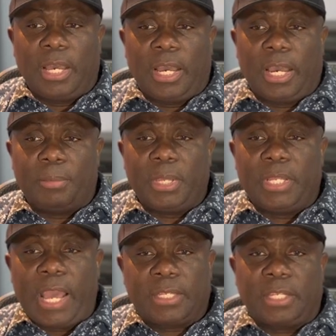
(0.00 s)
Um,
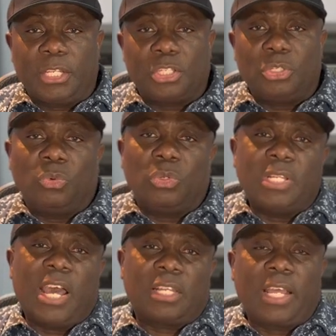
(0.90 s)
in that sense, you would
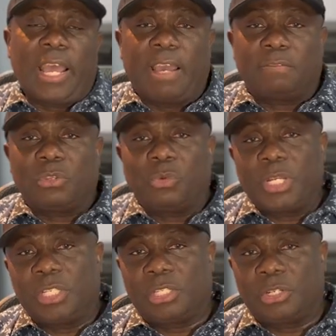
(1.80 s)
not have to
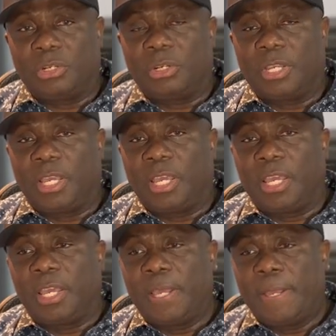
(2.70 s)
register
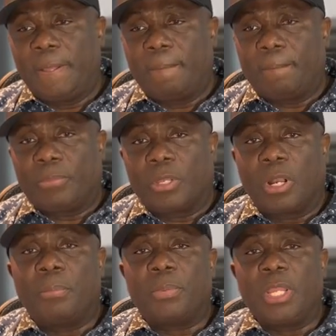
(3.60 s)
a
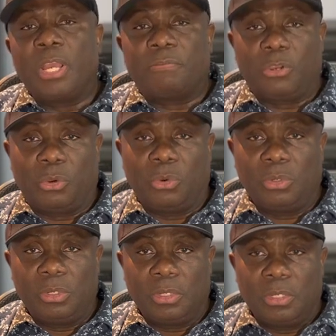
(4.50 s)
company of your
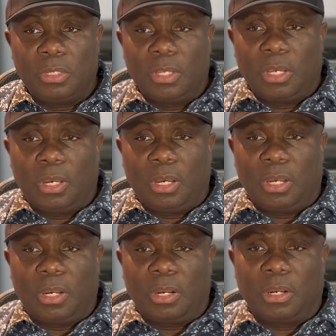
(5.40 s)
own
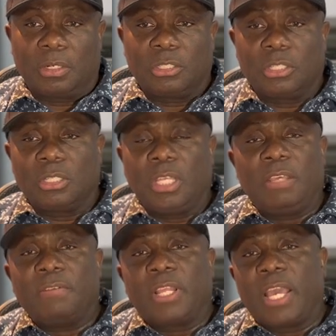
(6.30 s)
or
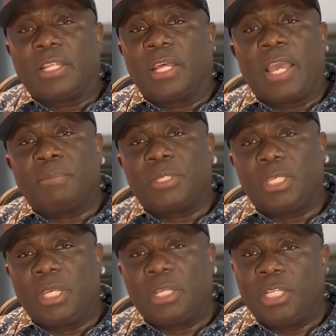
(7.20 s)
even get the
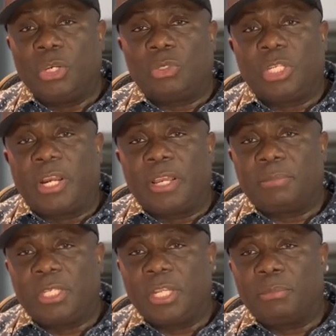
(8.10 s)
MC, DOT or
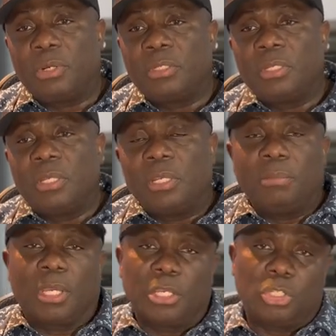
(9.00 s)
MC number
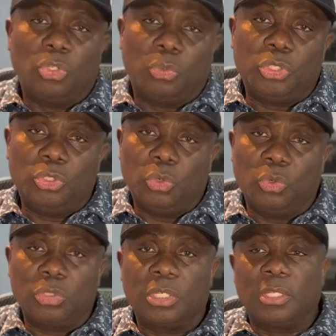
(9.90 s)
because you would
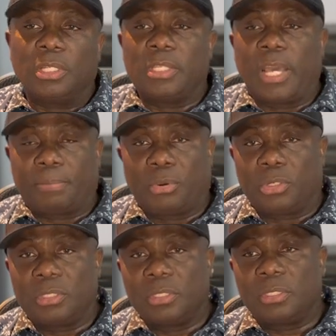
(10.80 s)
use that
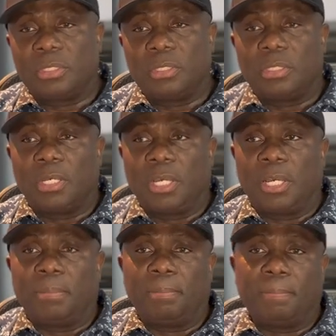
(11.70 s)
person's
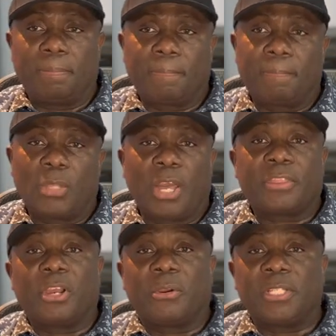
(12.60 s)
um,
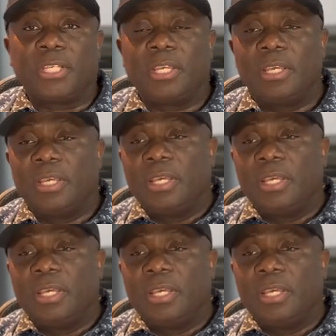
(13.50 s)
authority.